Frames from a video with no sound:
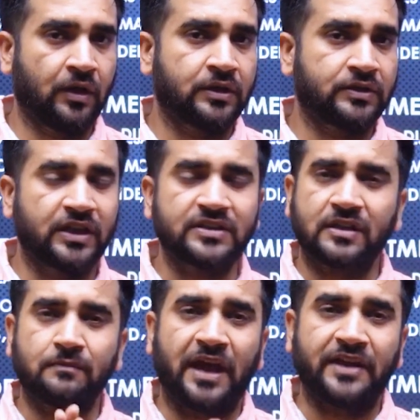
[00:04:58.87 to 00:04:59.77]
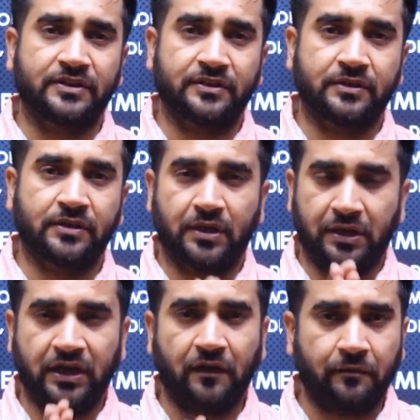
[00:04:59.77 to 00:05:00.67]
Just imagine a
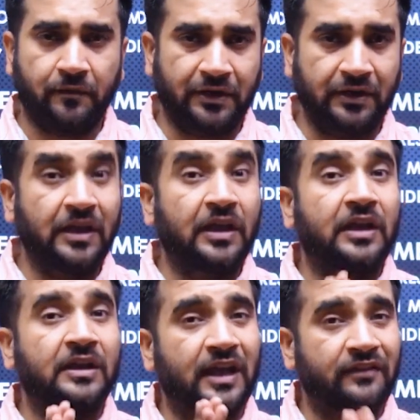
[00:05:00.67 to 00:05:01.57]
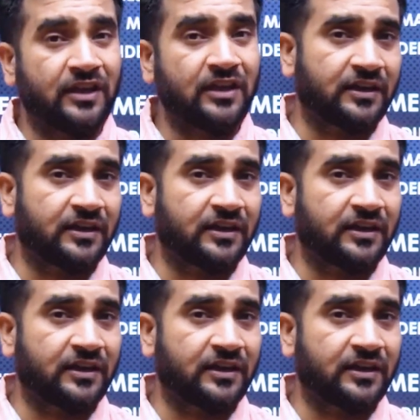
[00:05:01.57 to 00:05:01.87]
government levying a